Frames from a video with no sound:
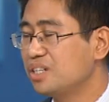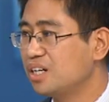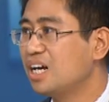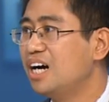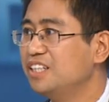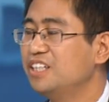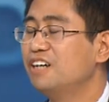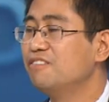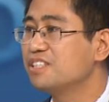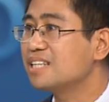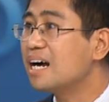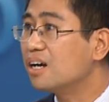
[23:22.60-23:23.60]
a kind of
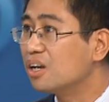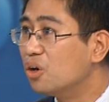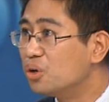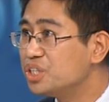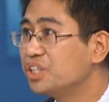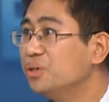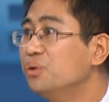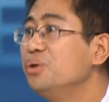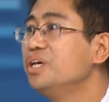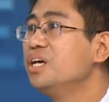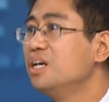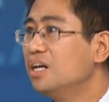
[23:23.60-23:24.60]
psychological
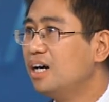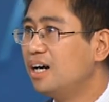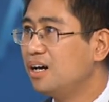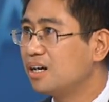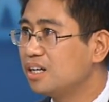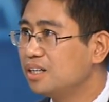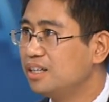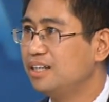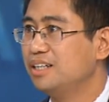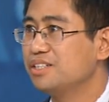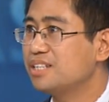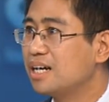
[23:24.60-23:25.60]
uh,
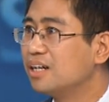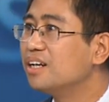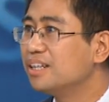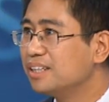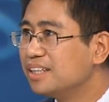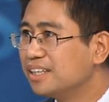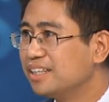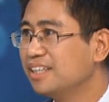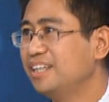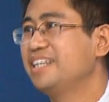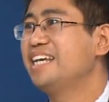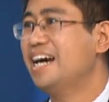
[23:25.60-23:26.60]
uh, or painkillers.
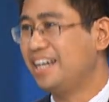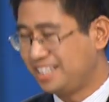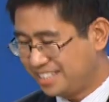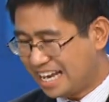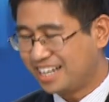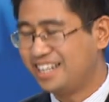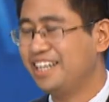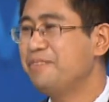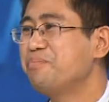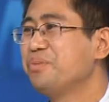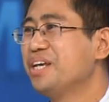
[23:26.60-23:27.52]
Uh, yeah, exactly.